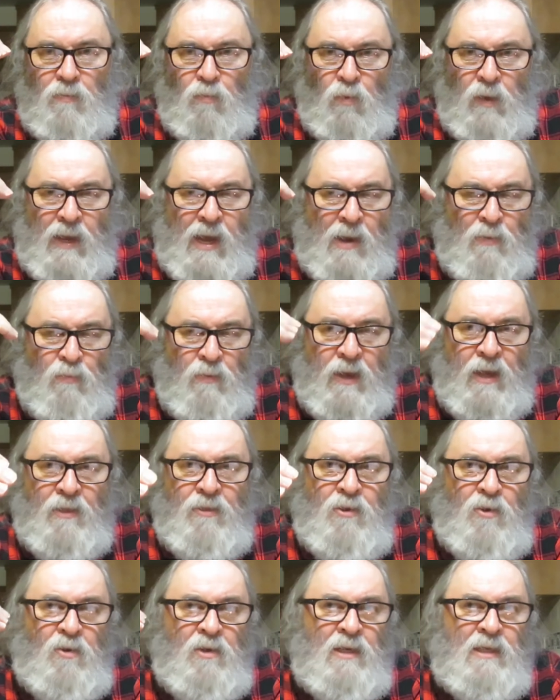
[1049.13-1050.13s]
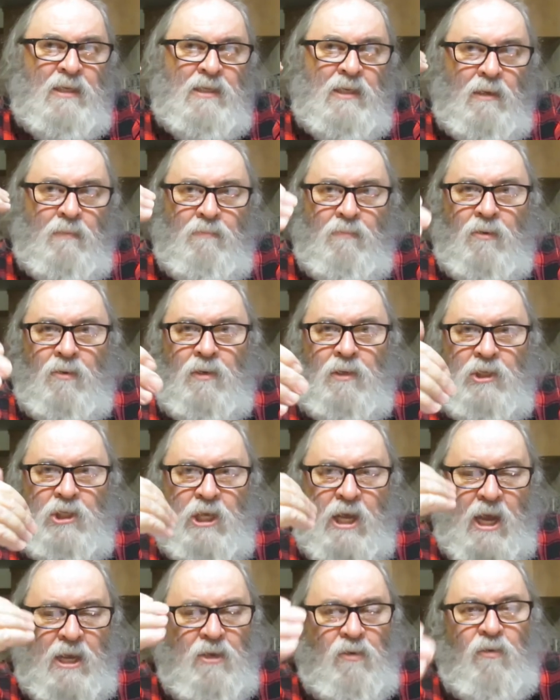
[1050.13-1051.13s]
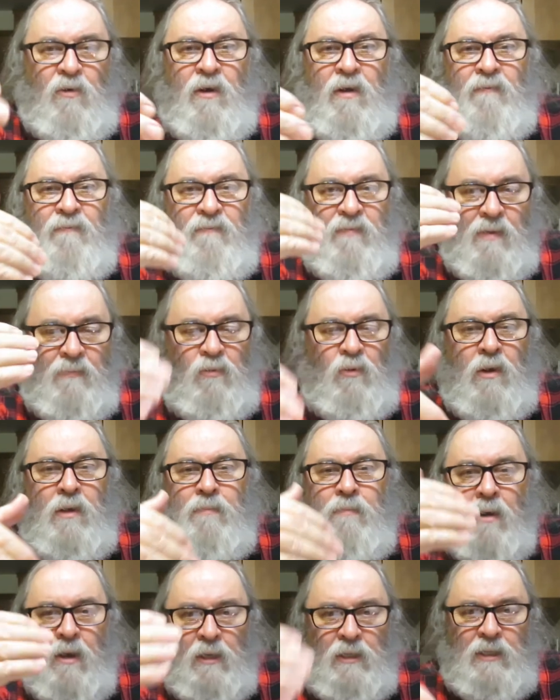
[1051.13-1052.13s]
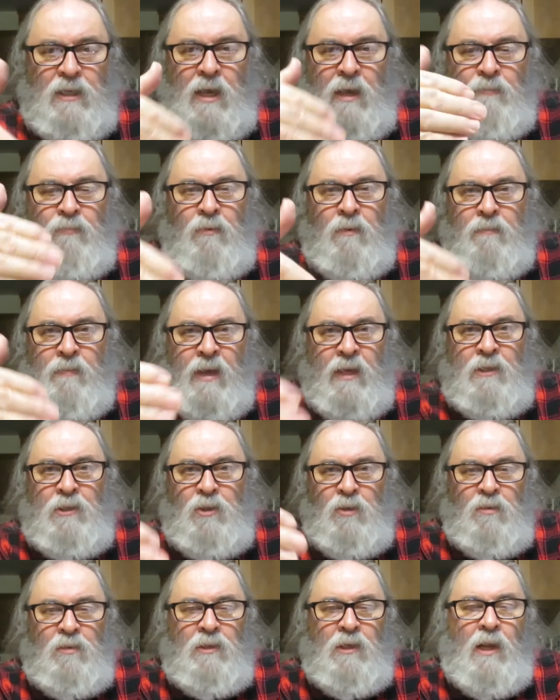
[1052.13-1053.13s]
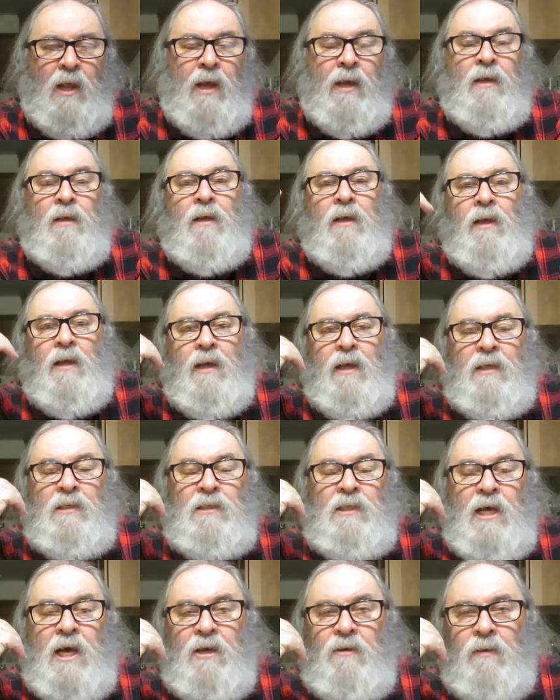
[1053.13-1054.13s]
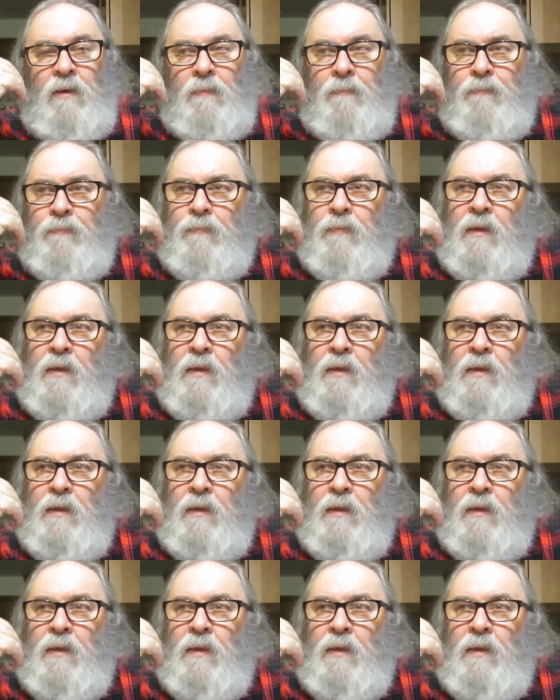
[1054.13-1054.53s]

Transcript: what I read through December and January and February, March, April, May, June, July, etc.